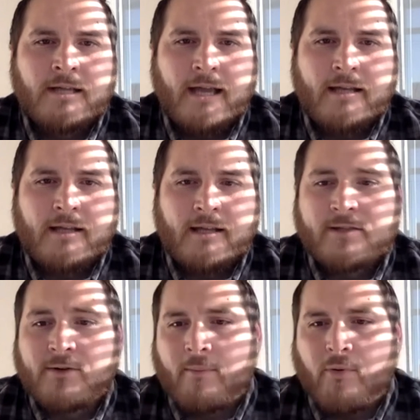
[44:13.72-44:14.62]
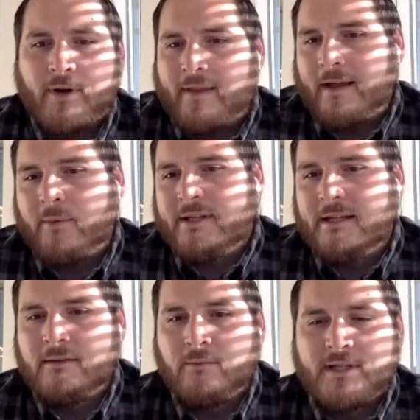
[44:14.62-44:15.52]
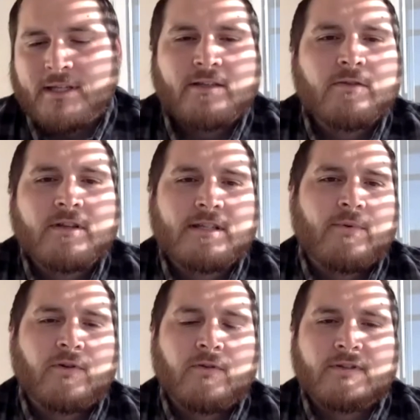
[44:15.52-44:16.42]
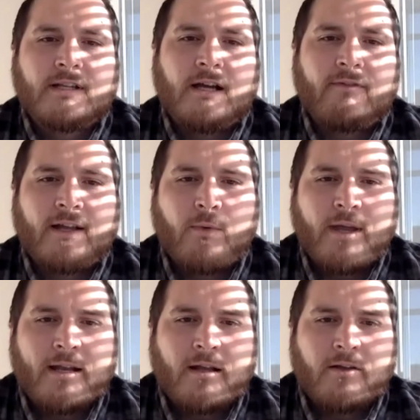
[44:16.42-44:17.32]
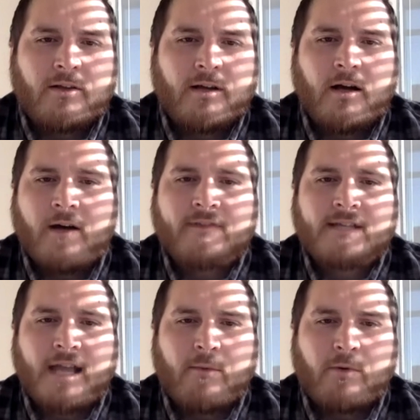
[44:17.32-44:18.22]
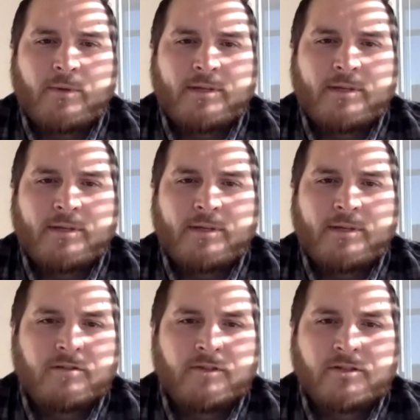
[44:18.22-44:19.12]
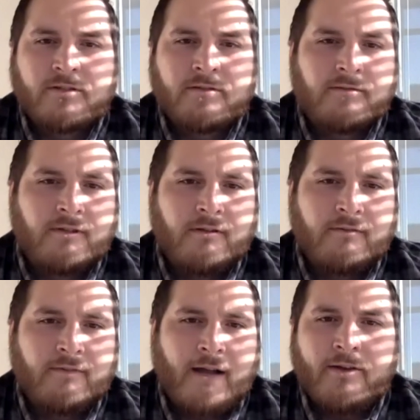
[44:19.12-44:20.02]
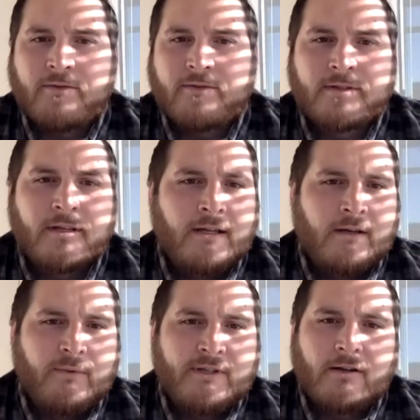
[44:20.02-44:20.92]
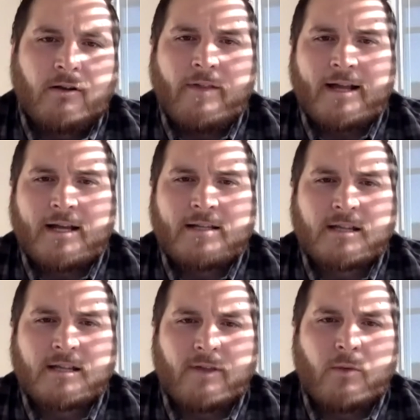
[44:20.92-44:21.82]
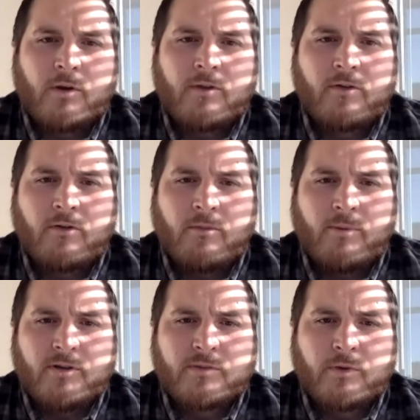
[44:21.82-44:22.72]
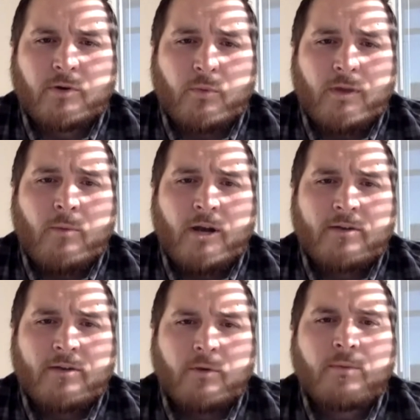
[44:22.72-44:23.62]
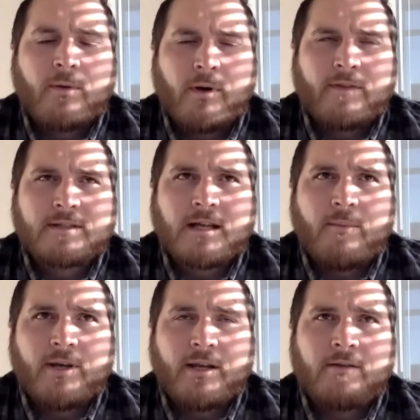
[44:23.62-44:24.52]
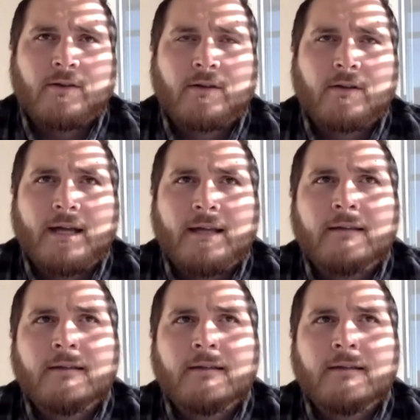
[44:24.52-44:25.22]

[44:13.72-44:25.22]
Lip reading: And to our point, like we did do the typical stuff. Like we had an offsite where we did mission, vision, you know, values. We did all that kind of stuff. Like, what are the goalposts? What do we want this company to look like?